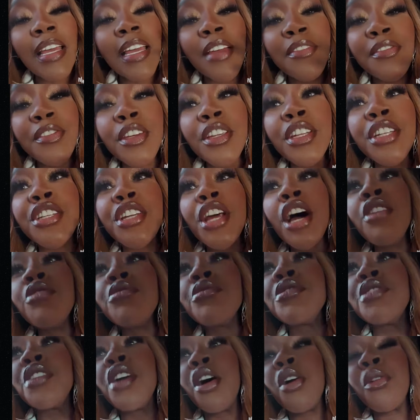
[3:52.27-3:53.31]
if you
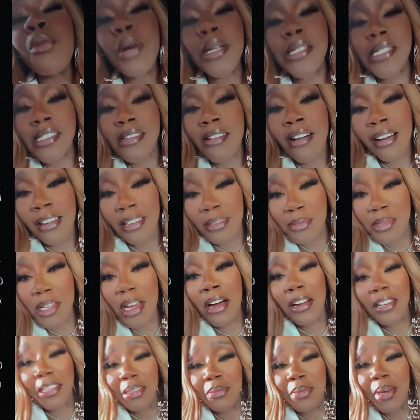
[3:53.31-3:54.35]
don't know what song I'm
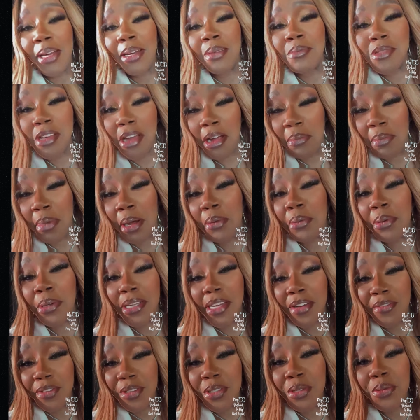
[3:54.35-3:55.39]
talking about
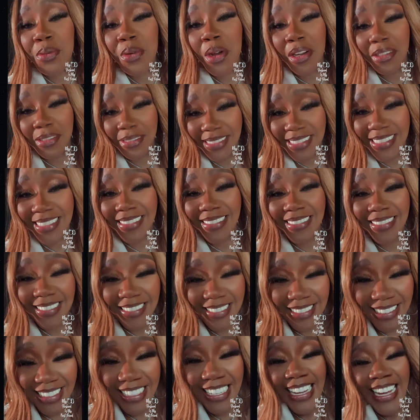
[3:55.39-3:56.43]
Whatever You Want.
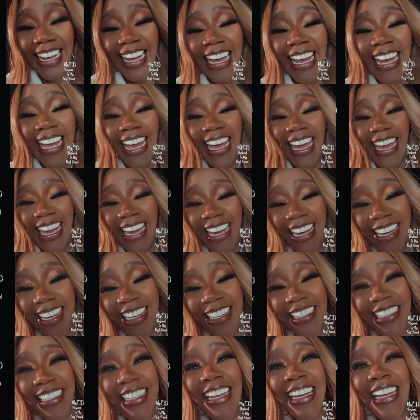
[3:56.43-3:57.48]

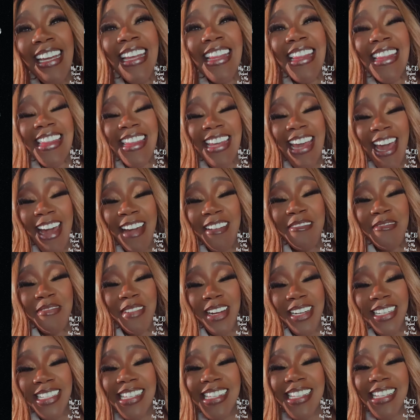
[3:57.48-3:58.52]
And that
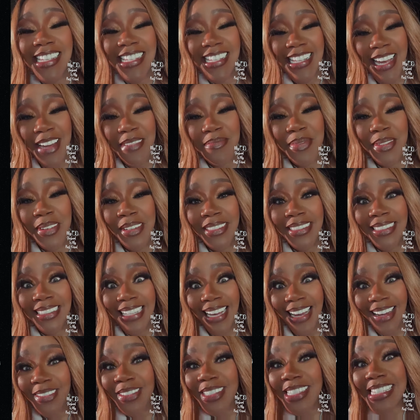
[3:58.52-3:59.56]
was the sample
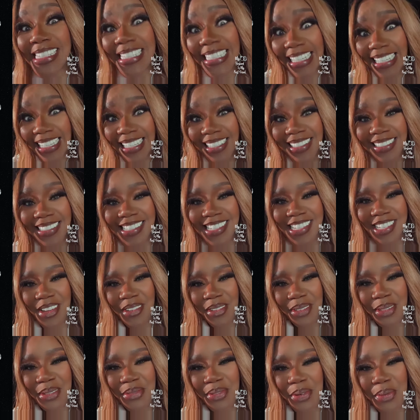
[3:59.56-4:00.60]
that was in
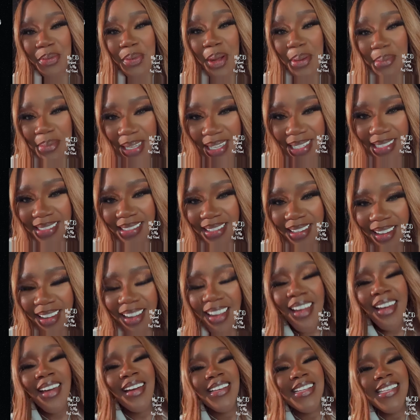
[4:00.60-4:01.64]
Soul of a Woman,
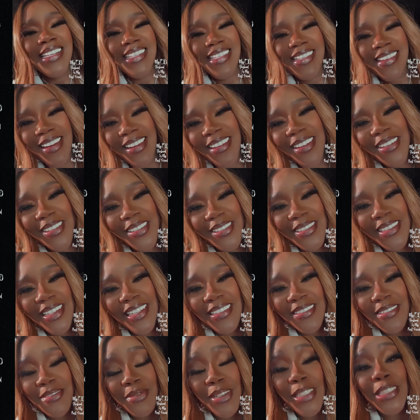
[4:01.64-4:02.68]
so
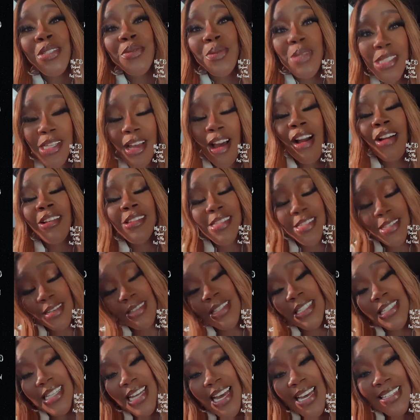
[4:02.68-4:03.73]
which was also
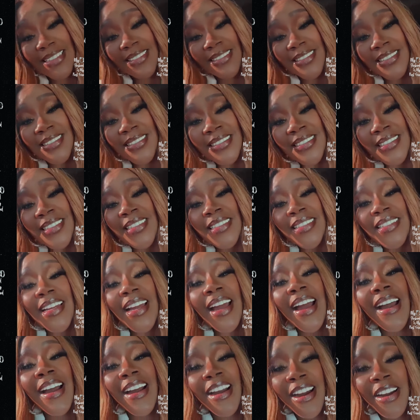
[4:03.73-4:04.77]
the title
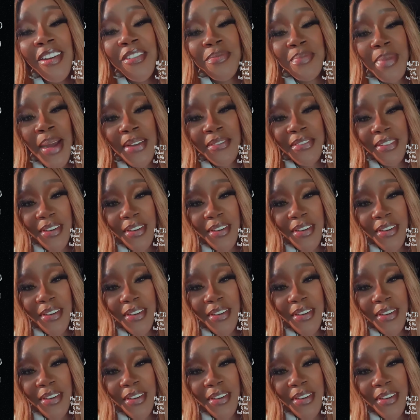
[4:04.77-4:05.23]
of my